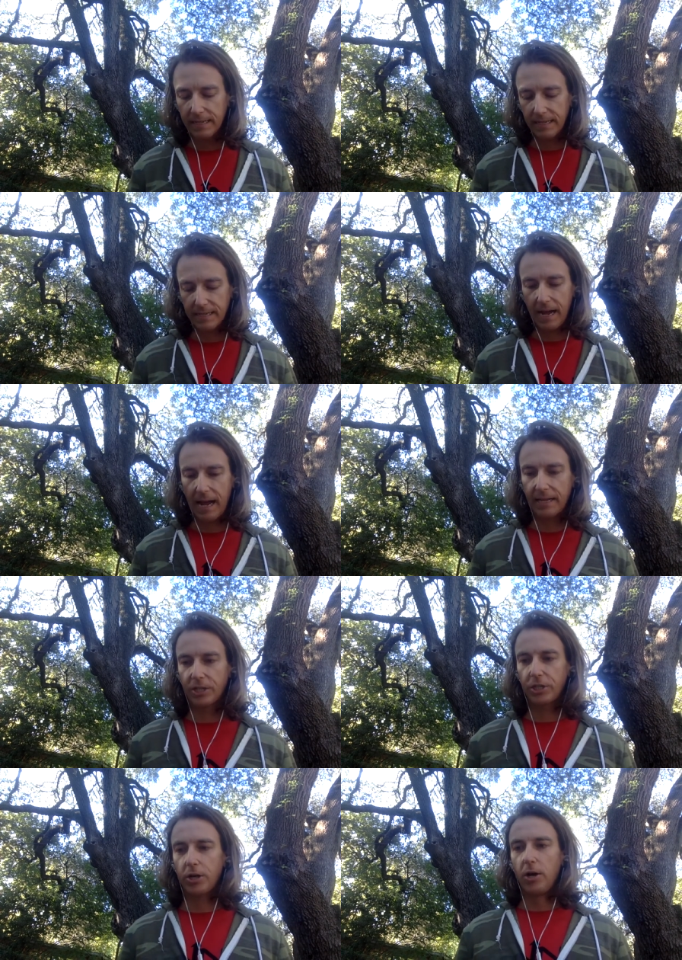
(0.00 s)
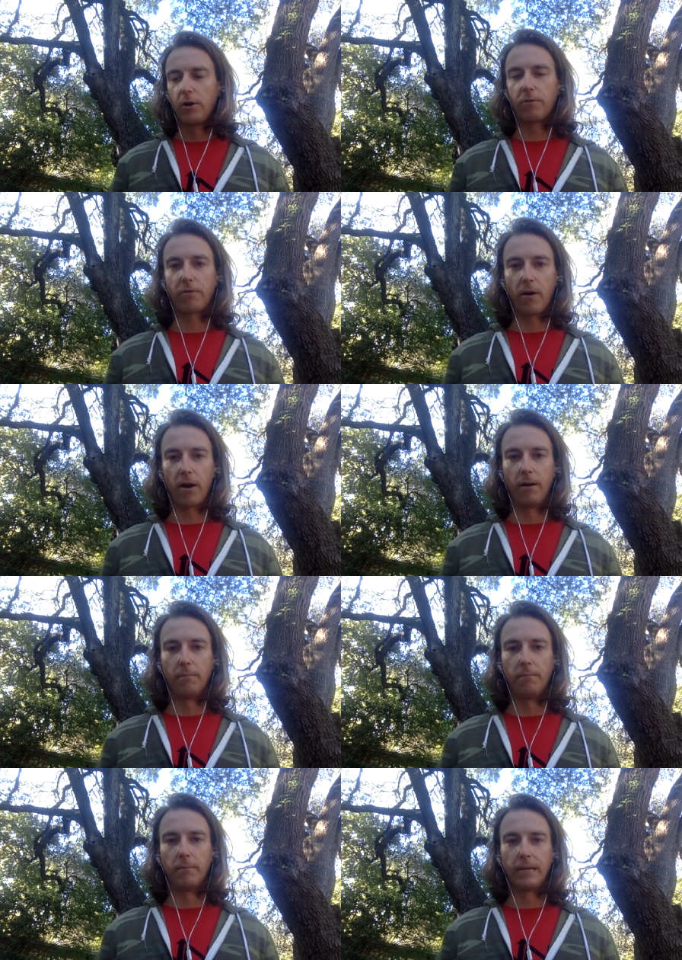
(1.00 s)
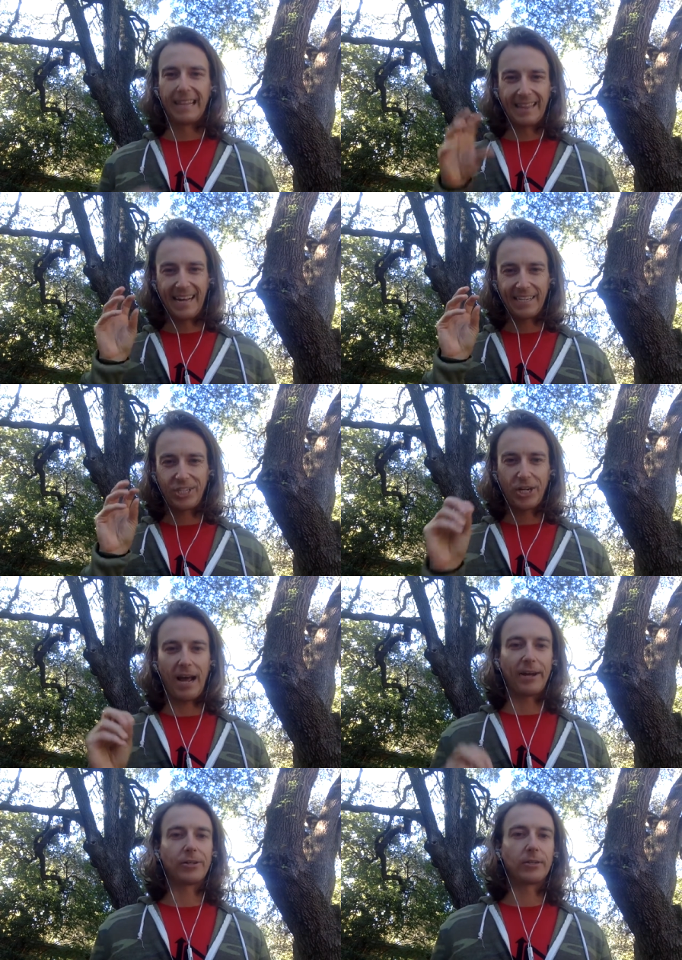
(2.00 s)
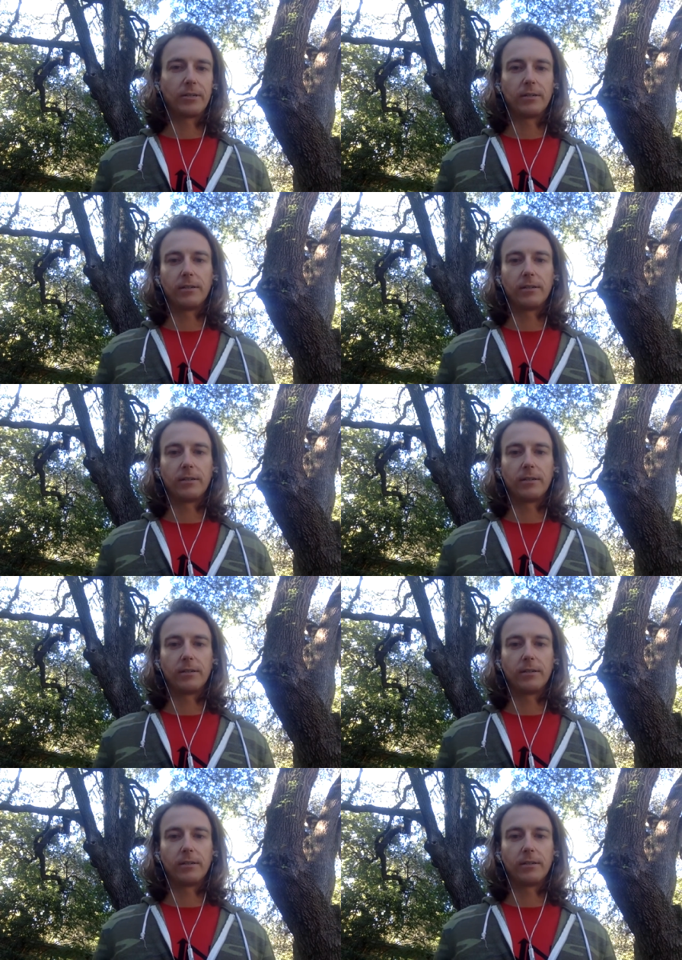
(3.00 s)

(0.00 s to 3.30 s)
detach from that chatter